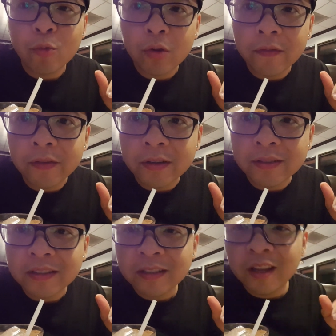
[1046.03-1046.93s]

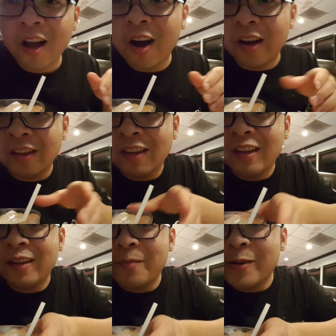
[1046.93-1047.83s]
refills
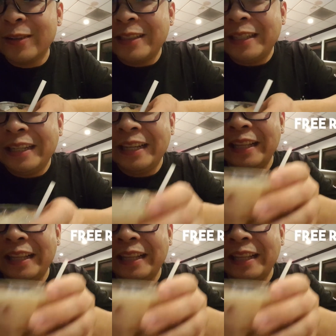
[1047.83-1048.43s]
on the milk tea.